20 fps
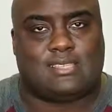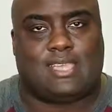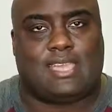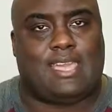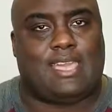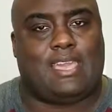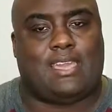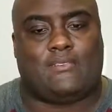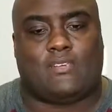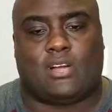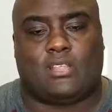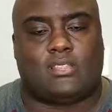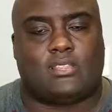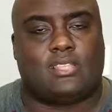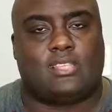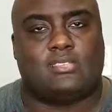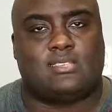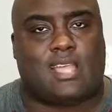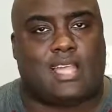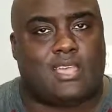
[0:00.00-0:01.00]
They have all of
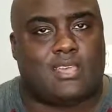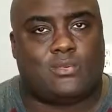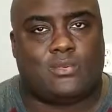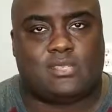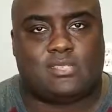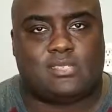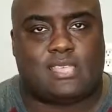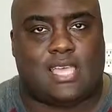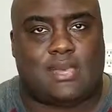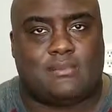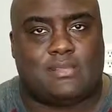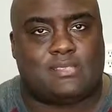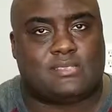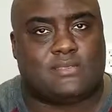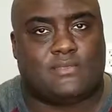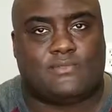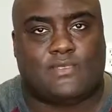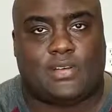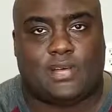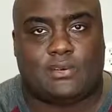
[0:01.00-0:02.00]
these iOS tablets
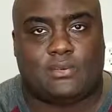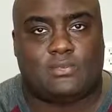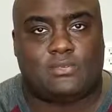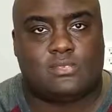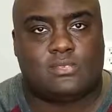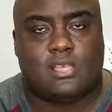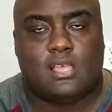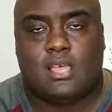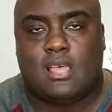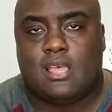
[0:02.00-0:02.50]
and phones.